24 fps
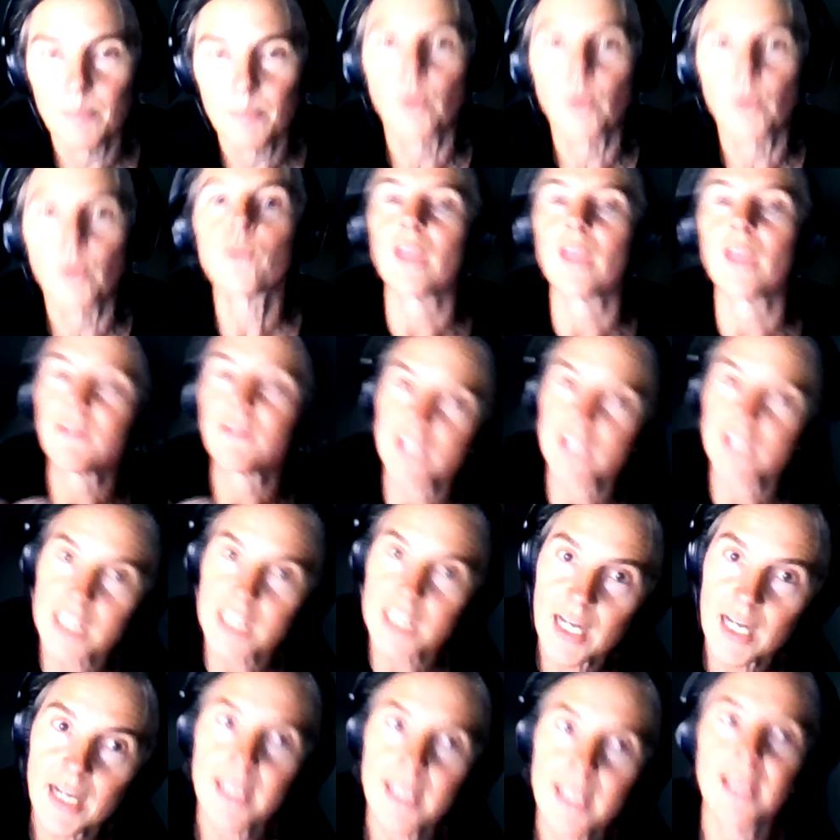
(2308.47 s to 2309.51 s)
both
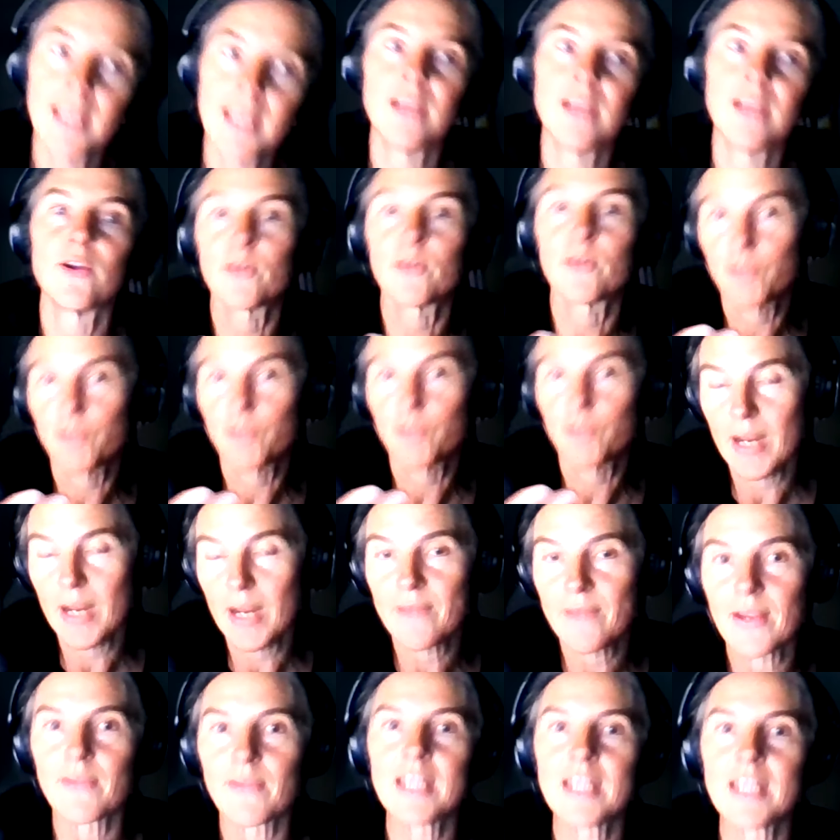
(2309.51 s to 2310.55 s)
FSI or floor
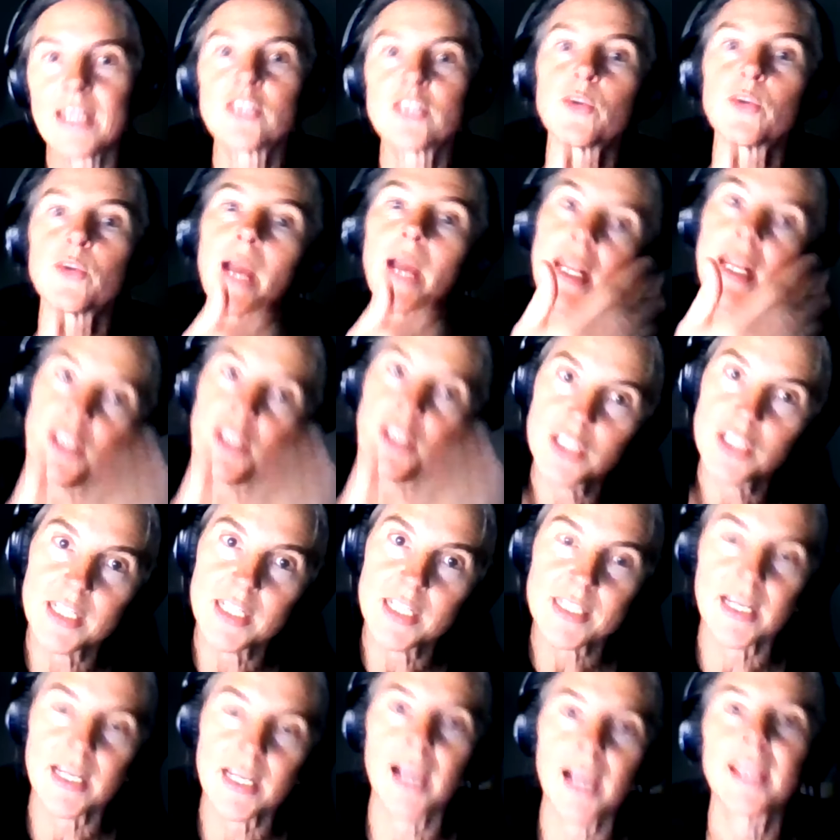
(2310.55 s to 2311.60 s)
area ratio and
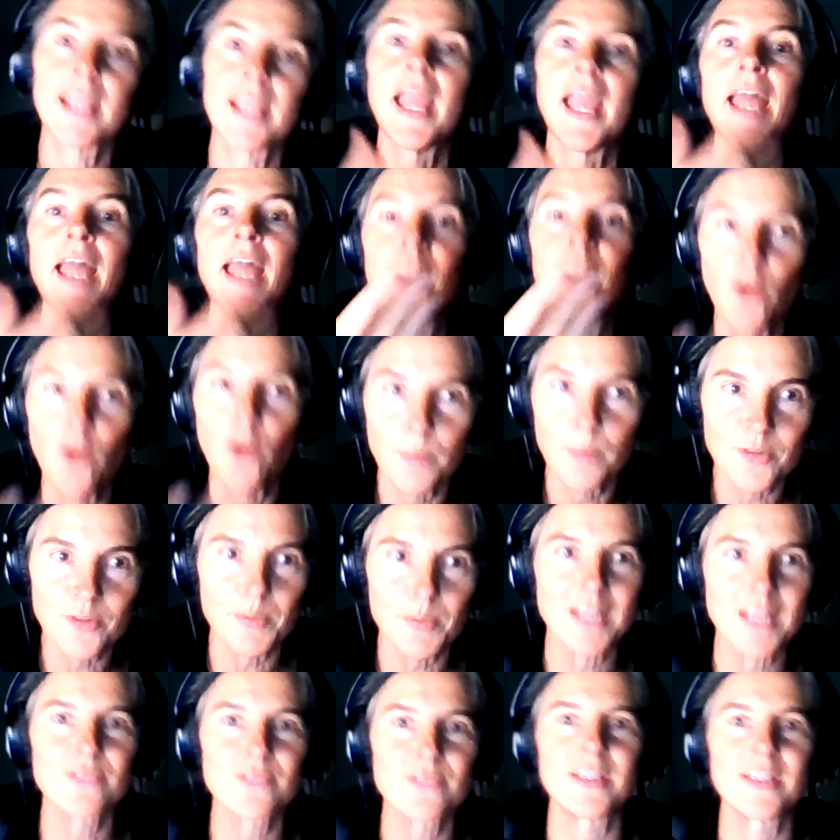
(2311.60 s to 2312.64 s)
GSI and open
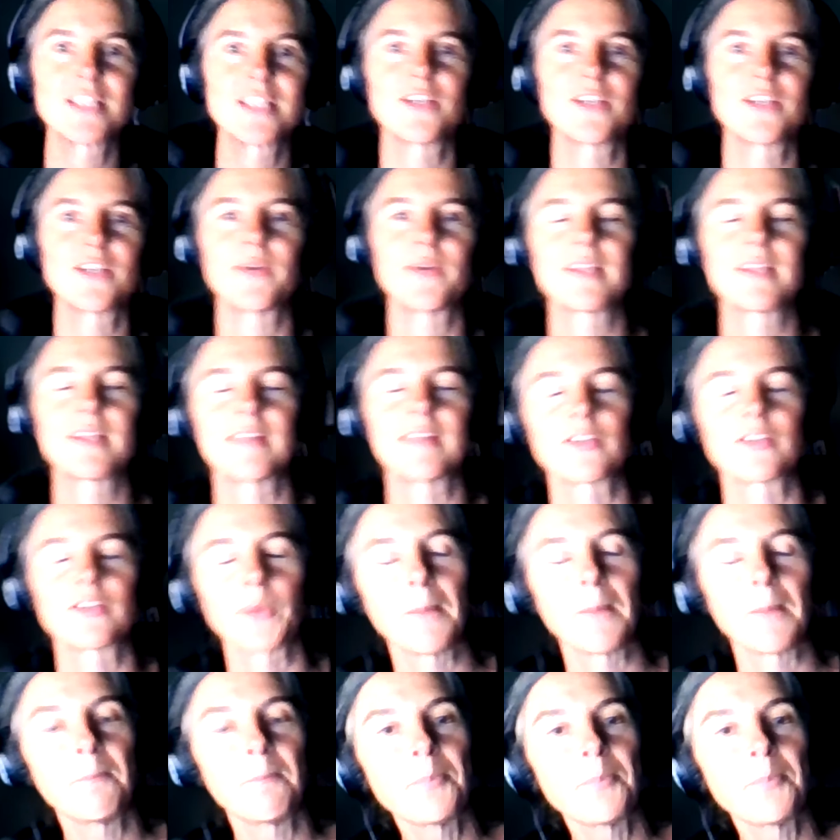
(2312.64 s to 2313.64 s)
space ratio, etc.